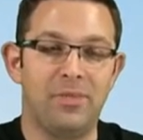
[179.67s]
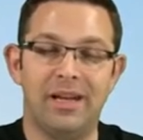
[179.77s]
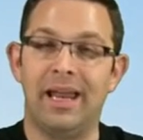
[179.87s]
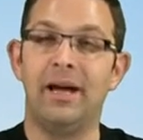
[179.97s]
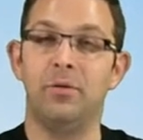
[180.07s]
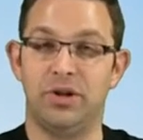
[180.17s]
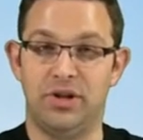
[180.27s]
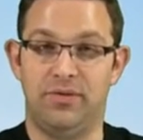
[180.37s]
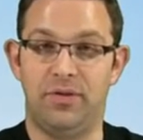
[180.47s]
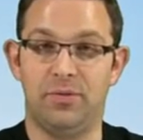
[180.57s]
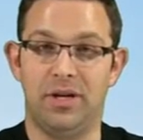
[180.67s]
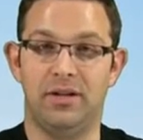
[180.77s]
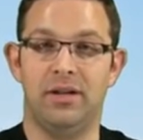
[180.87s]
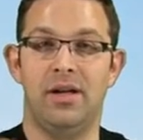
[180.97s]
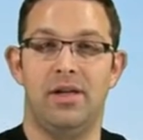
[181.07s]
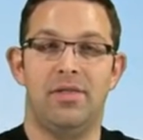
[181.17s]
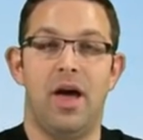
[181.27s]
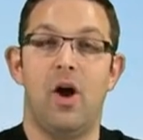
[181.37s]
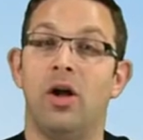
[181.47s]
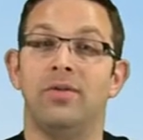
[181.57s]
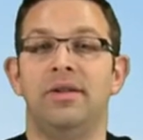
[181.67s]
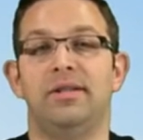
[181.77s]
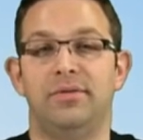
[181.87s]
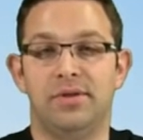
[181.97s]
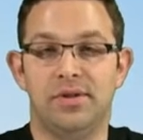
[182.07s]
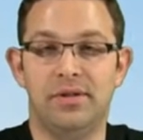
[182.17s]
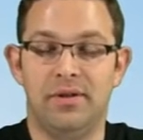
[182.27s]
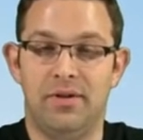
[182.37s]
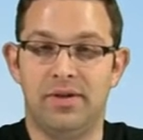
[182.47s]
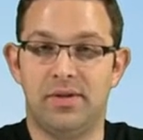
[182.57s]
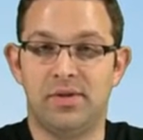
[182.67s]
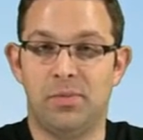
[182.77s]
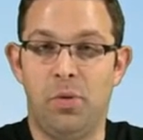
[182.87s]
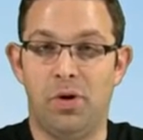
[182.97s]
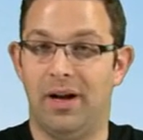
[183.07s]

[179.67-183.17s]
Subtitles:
language, if you will, that of these different devices support.